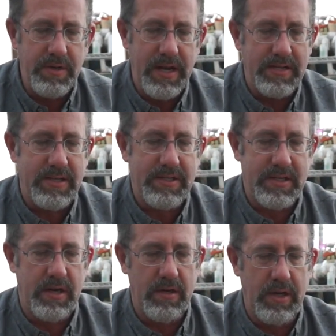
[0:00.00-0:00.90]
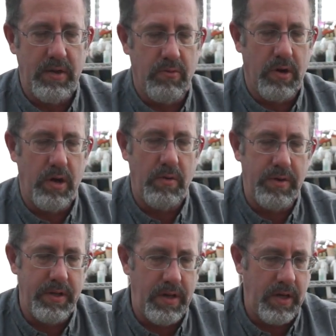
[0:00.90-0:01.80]
necessarily grow
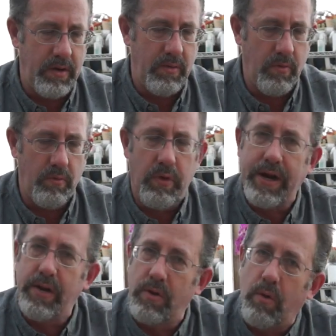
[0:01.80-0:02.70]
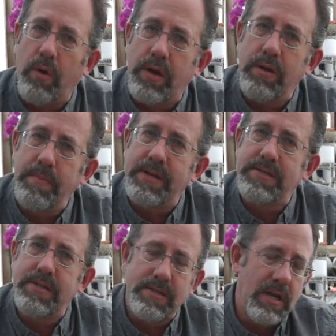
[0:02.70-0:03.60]
in regular orchid
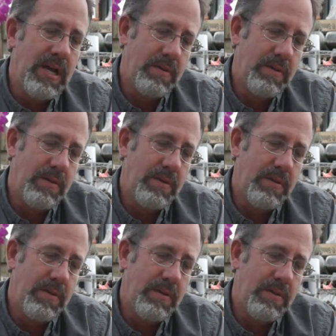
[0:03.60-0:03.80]
mixes,